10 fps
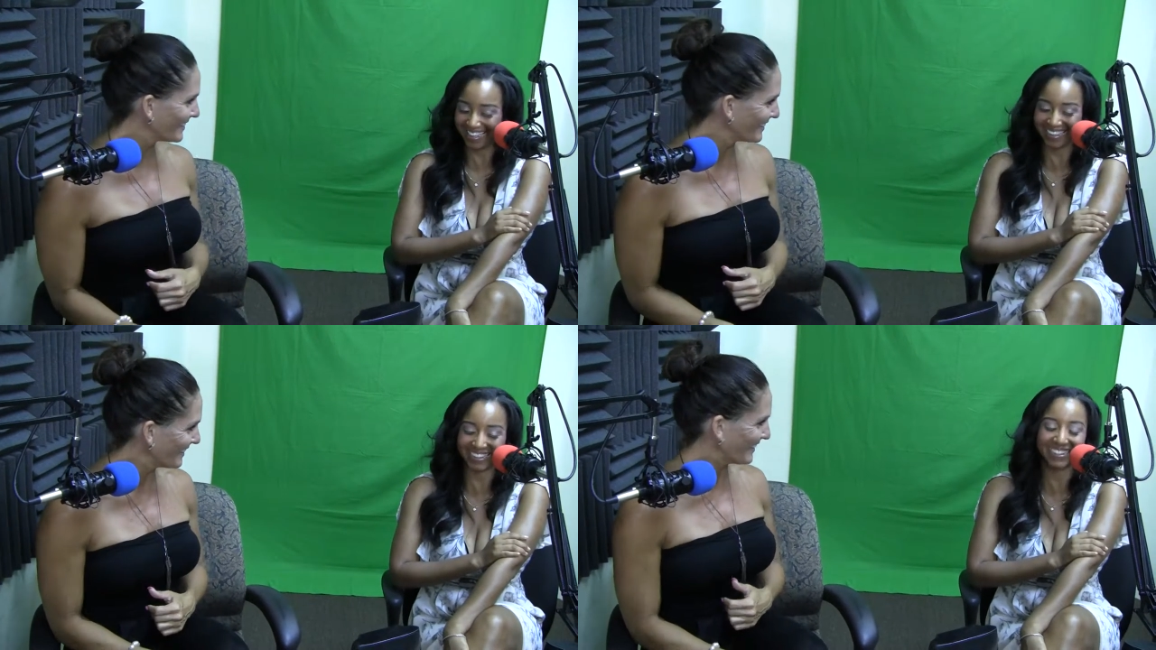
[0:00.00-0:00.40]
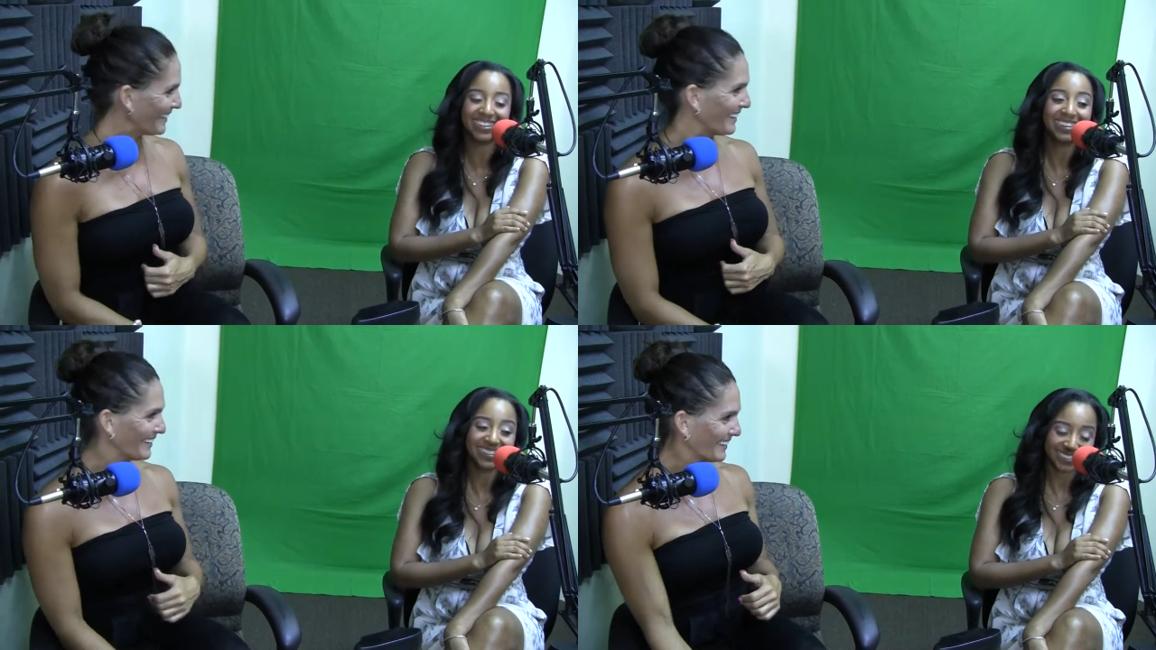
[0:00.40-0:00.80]

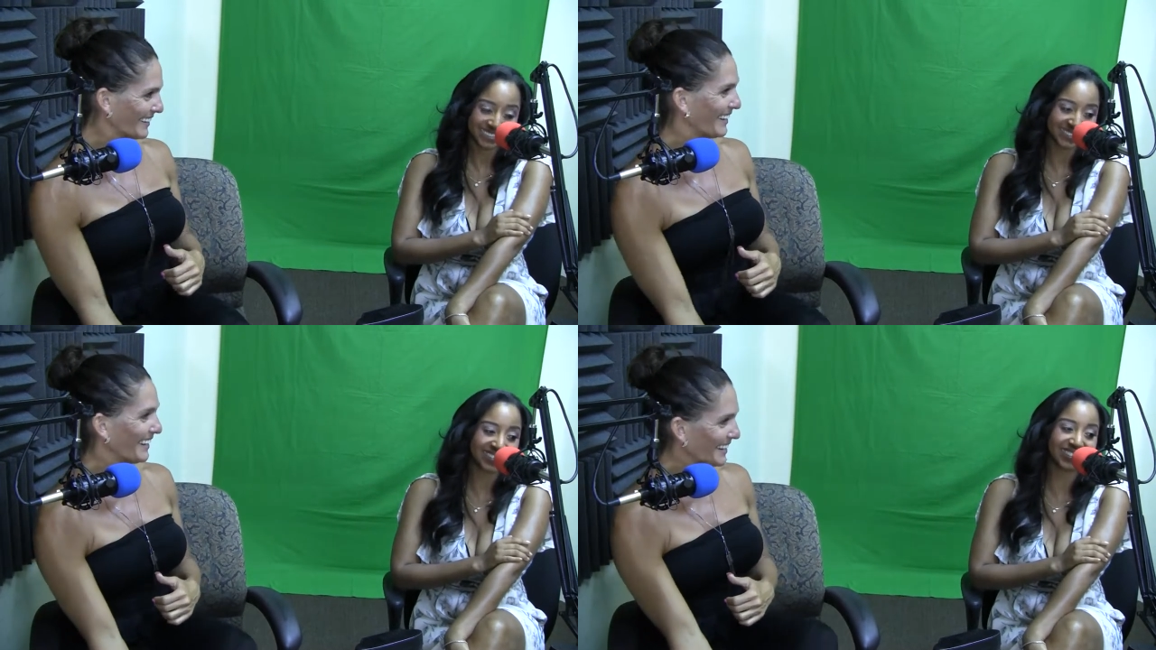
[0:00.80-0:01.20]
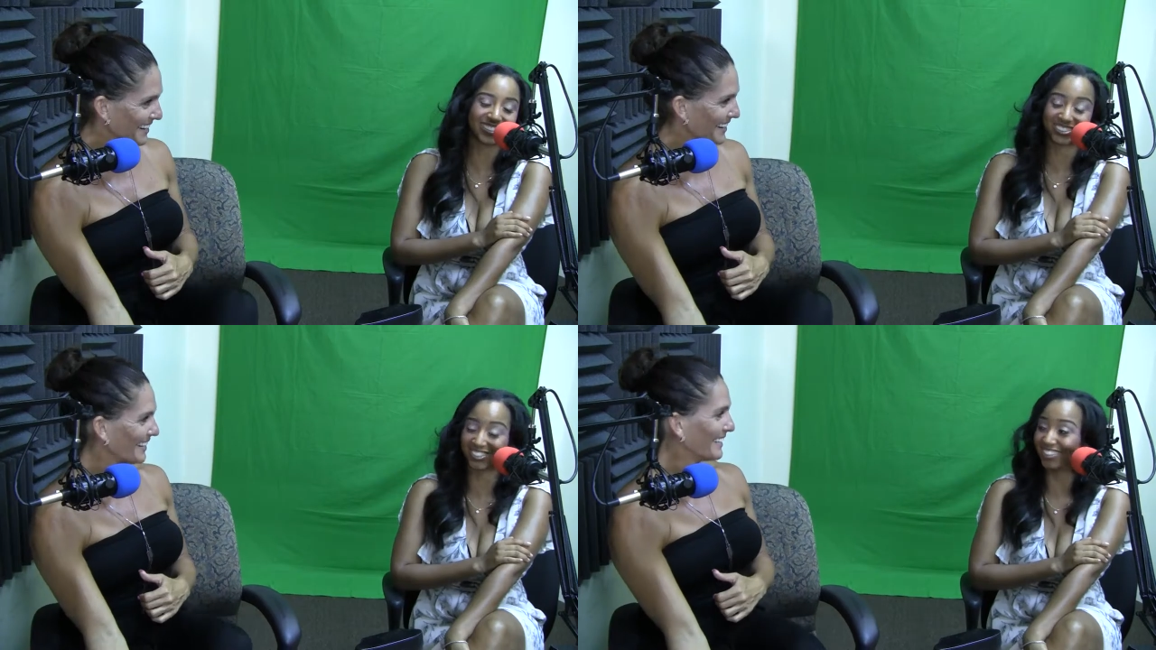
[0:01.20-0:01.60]

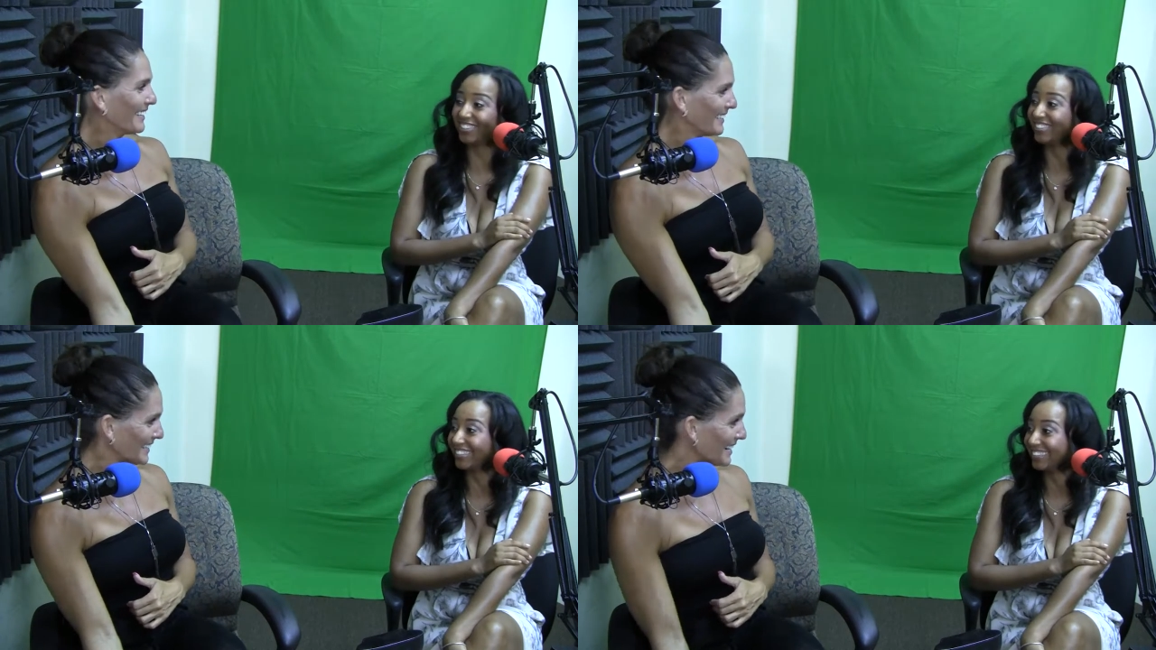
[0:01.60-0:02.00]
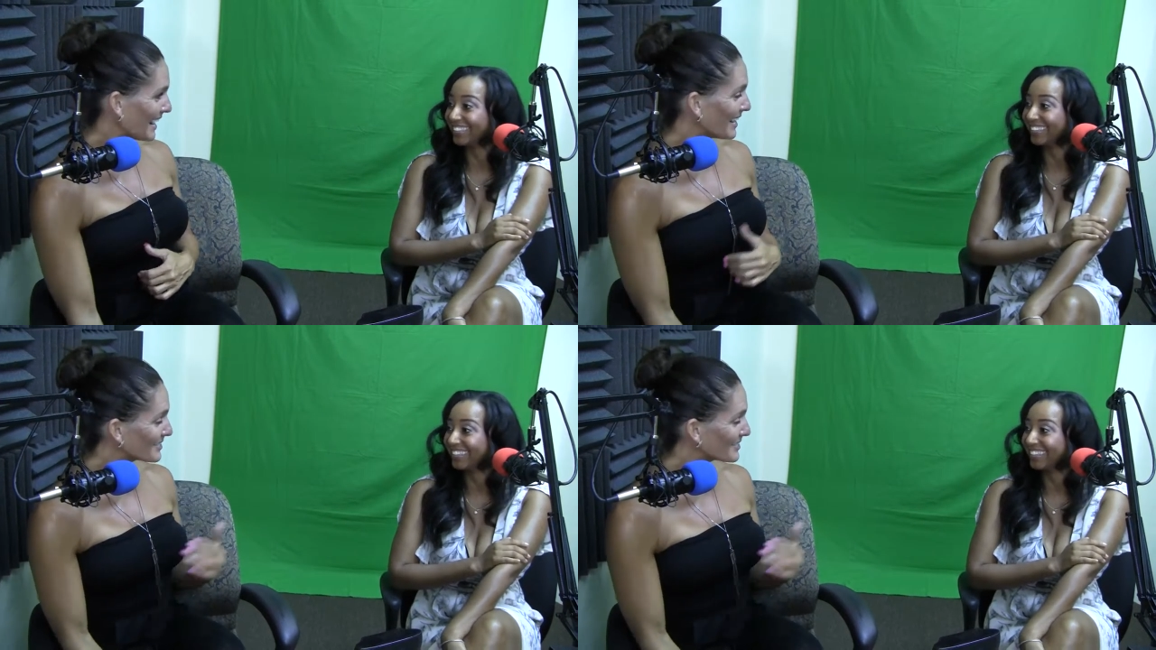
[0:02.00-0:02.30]
Speaker 1: exactly. Yeah,